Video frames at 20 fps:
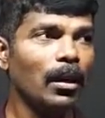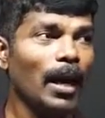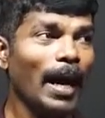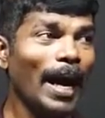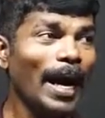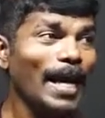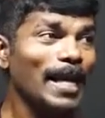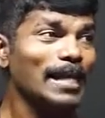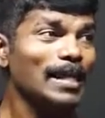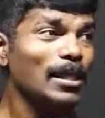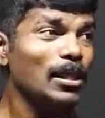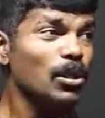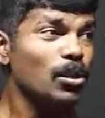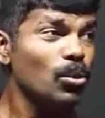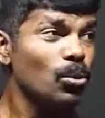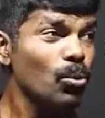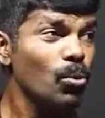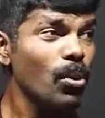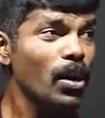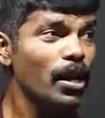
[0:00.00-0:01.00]
has
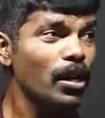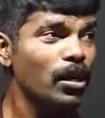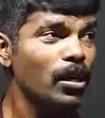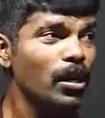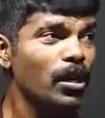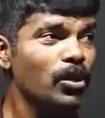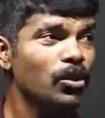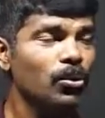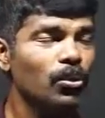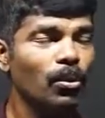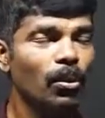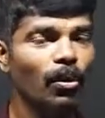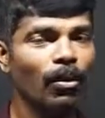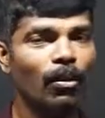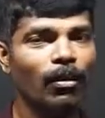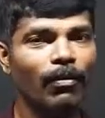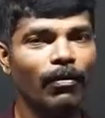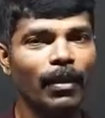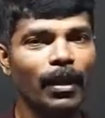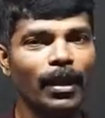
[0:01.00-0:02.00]
200 joule
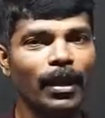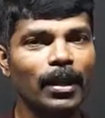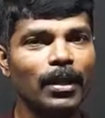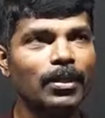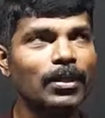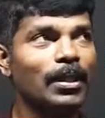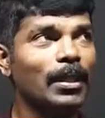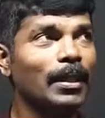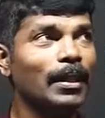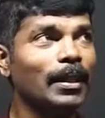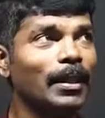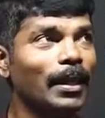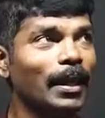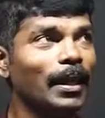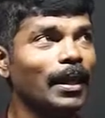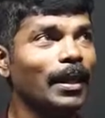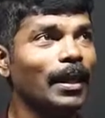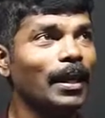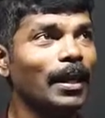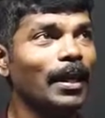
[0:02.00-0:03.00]
of energy,
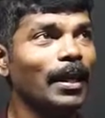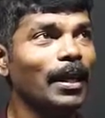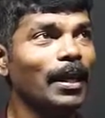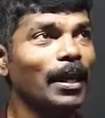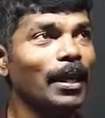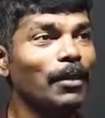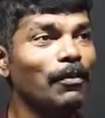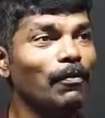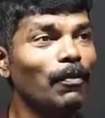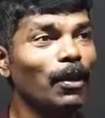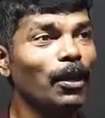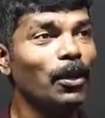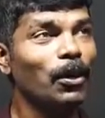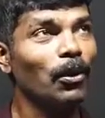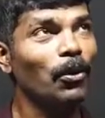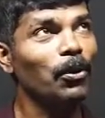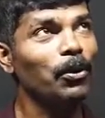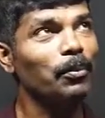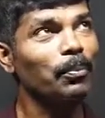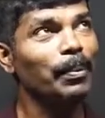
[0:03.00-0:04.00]
then it will
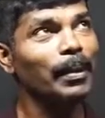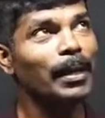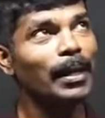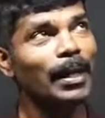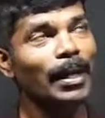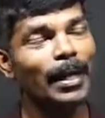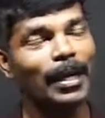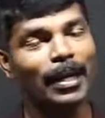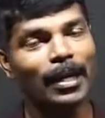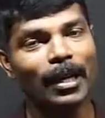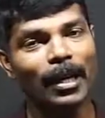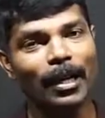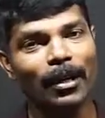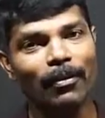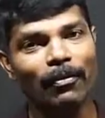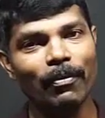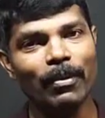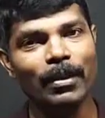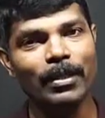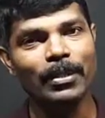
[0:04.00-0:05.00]
not be in
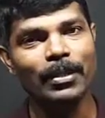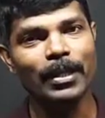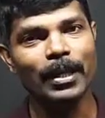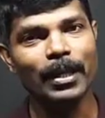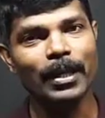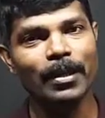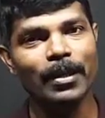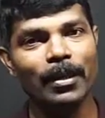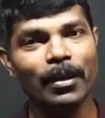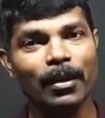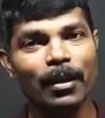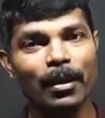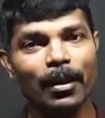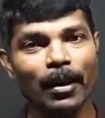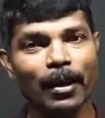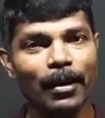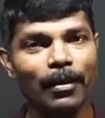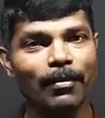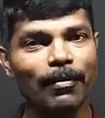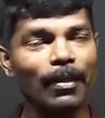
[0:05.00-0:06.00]
liquid state,
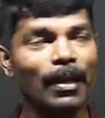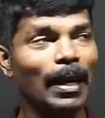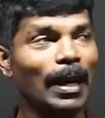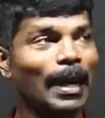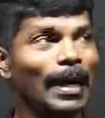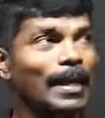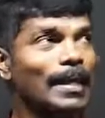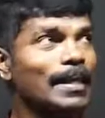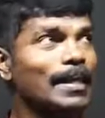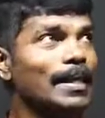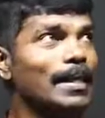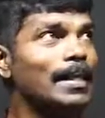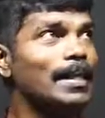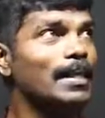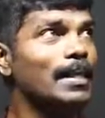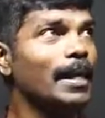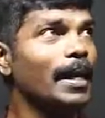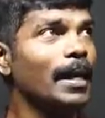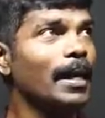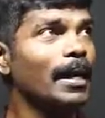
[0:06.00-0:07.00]
it will
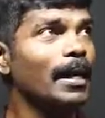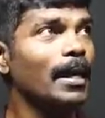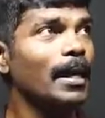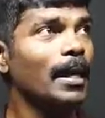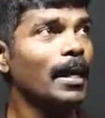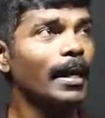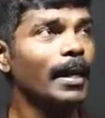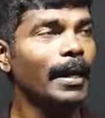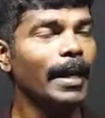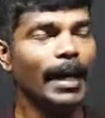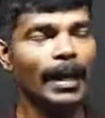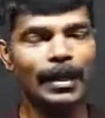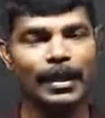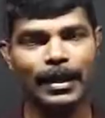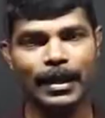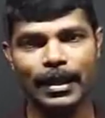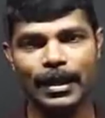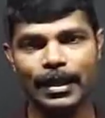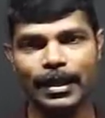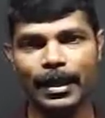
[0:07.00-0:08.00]
exist in
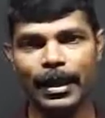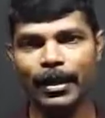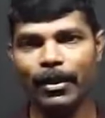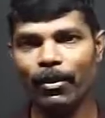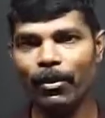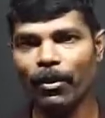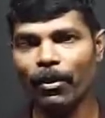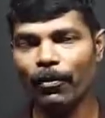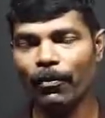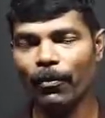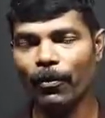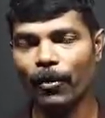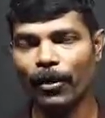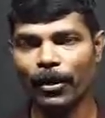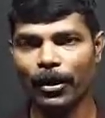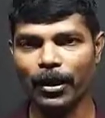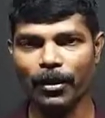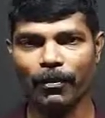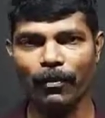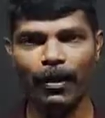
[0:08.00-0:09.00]
gaseous state or
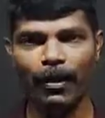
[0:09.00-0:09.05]
water